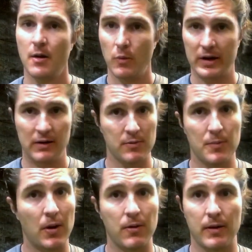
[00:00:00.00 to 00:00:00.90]
We give them
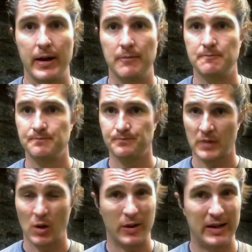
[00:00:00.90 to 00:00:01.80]
the program.
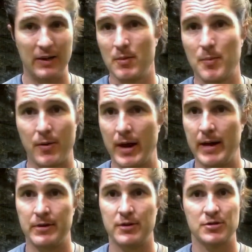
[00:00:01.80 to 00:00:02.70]
We give them the
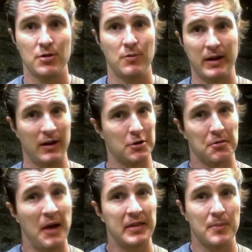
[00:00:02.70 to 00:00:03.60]
parameters. Kind of
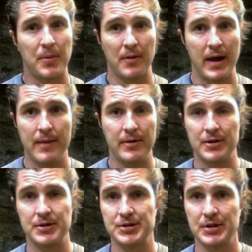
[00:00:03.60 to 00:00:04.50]
correct the
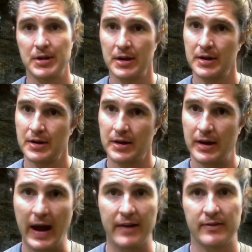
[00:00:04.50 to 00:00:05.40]
parameters
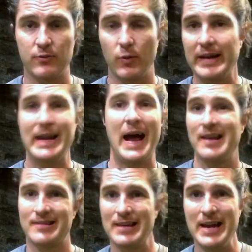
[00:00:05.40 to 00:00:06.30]
as
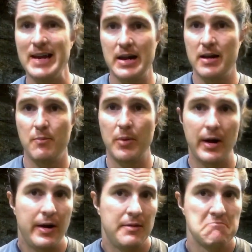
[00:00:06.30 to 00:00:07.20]
needed,
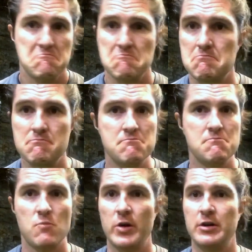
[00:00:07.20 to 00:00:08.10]
but
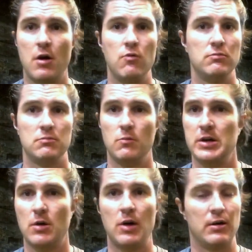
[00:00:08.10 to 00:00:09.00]
I
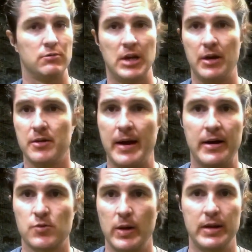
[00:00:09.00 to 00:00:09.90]
don't tell them how
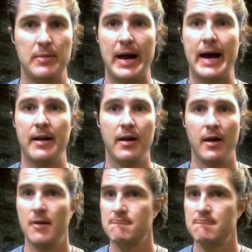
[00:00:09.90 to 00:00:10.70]
to swing the bat.